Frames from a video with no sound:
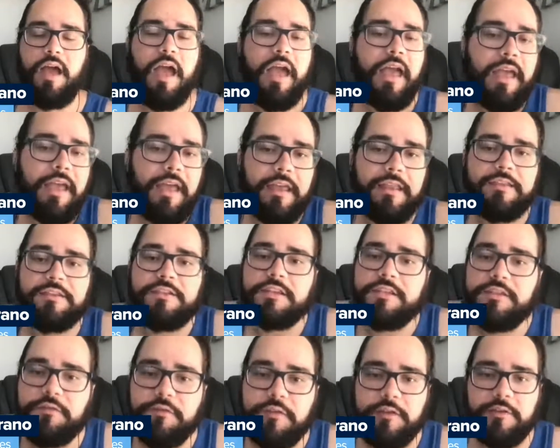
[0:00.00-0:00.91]
It
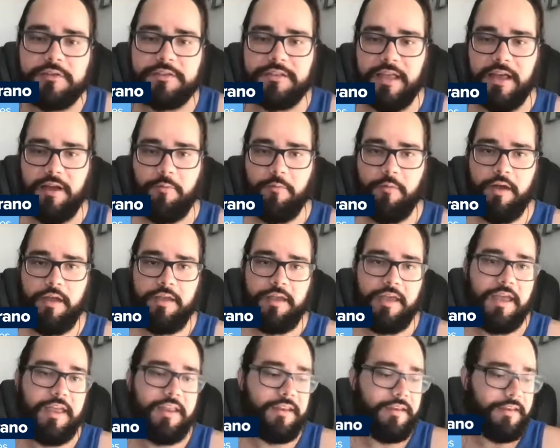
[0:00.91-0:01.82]
just feels that
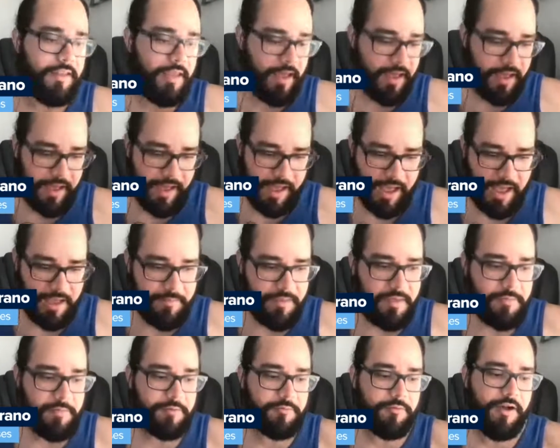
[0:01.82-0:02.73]
way. And I
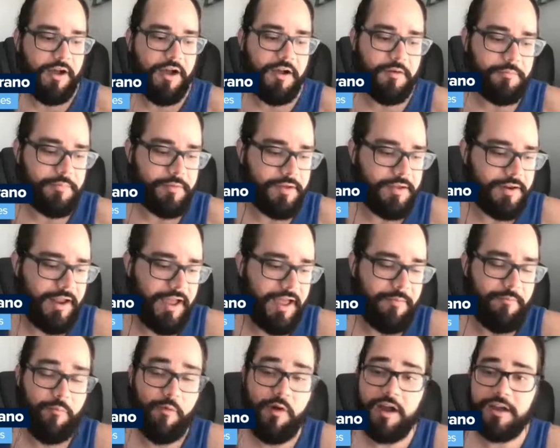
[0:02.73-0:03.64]
may be wrong, but
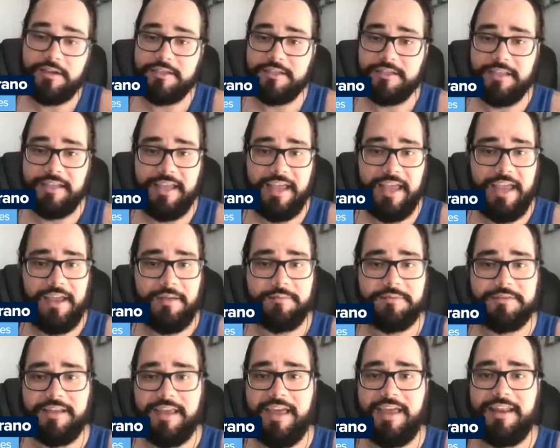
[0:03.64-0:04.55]
I'm watching the
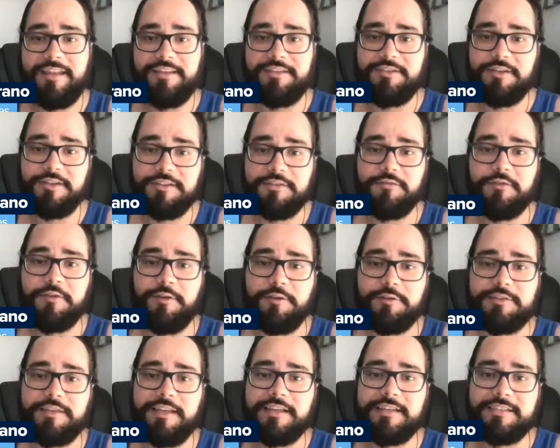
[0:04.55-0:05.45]
games, and it just
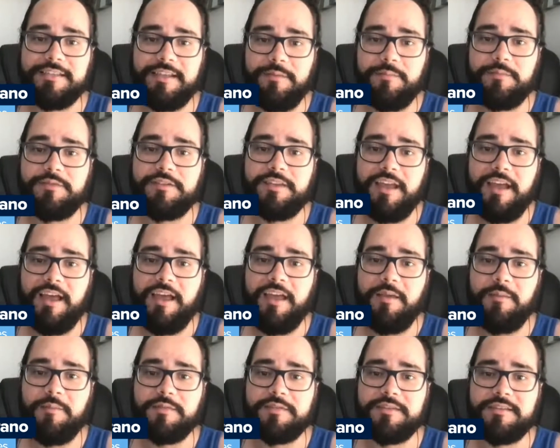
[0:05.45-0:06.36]
feels like
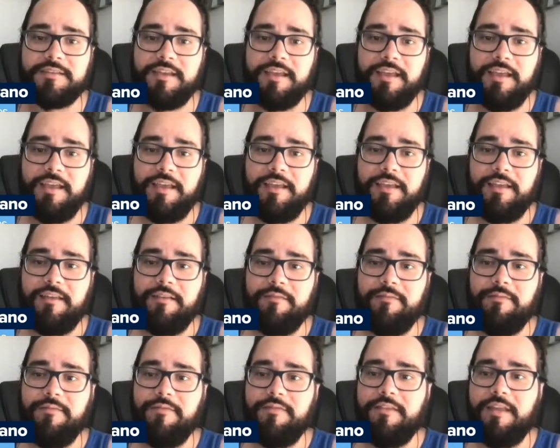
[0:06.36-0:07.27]
sometimes
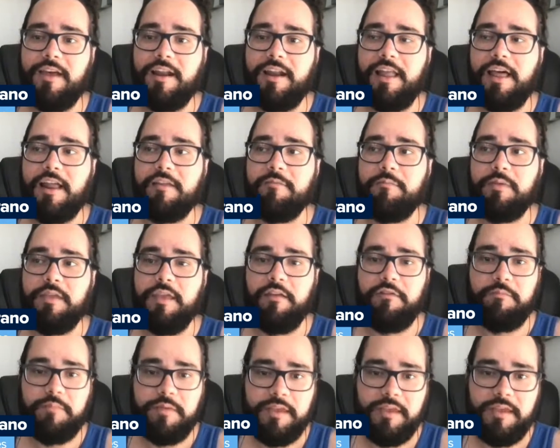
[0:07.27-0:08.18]
not a lot of
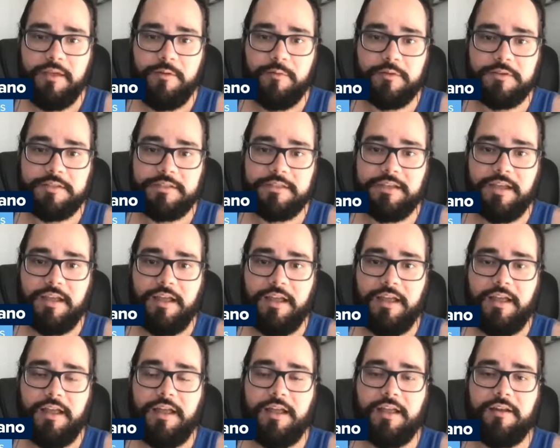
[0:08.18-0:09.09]
PFP was
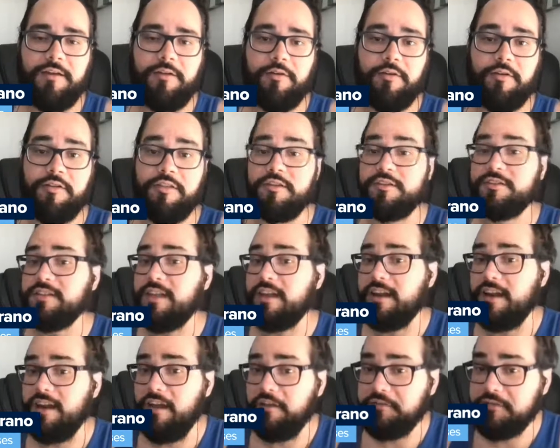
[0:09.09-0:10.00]
done, or there's
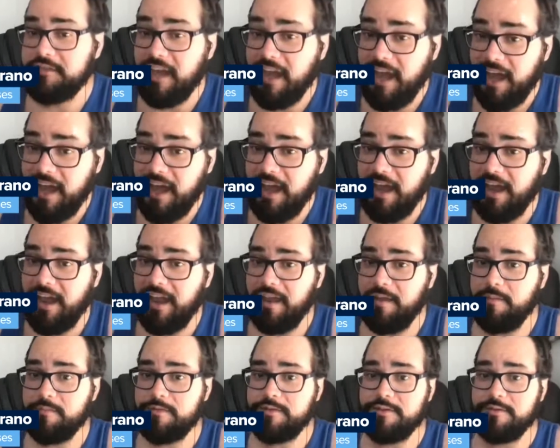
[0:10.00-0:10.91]
not enough
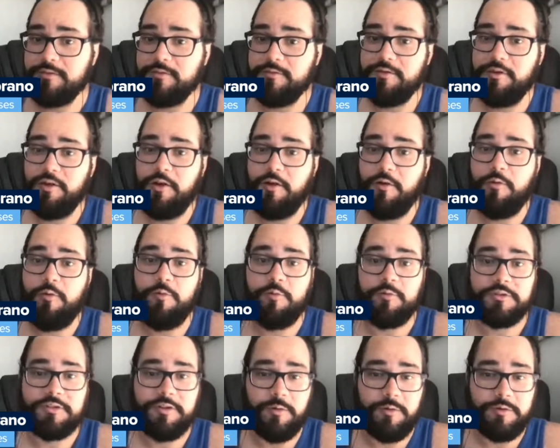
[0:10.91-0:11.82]
time to know
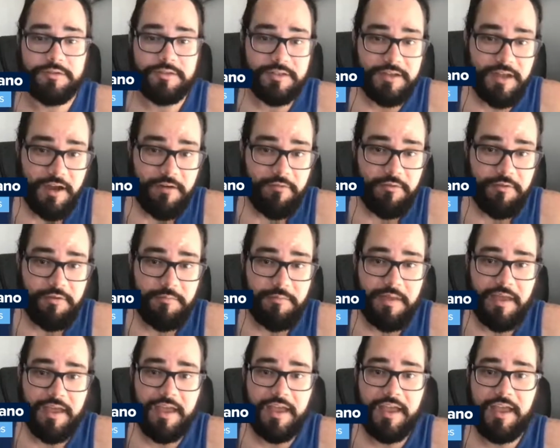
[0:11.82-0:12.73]
who is going to cover the
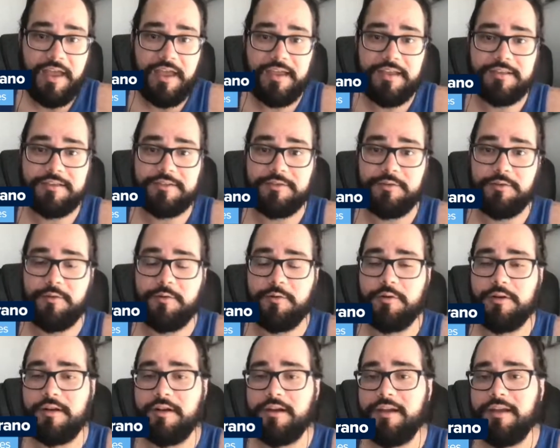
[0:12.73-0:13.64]
base,
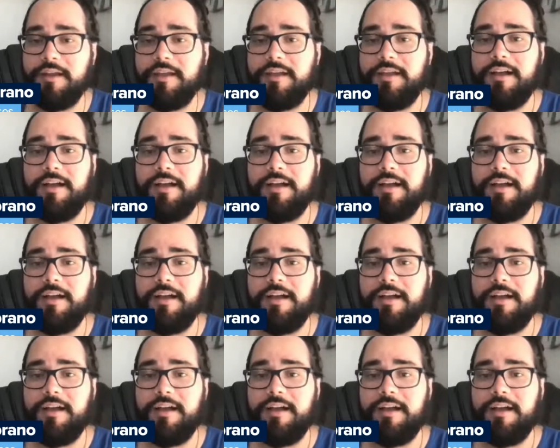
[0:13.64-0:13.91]
or